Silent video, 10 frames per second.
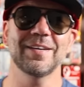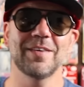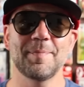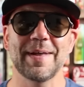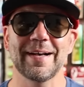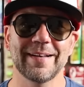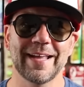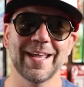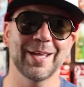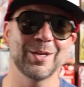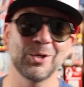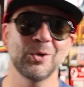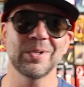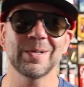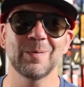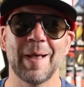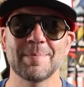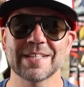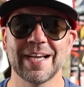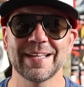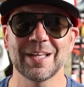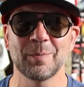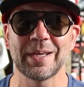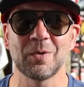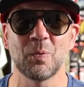know about a new little website that we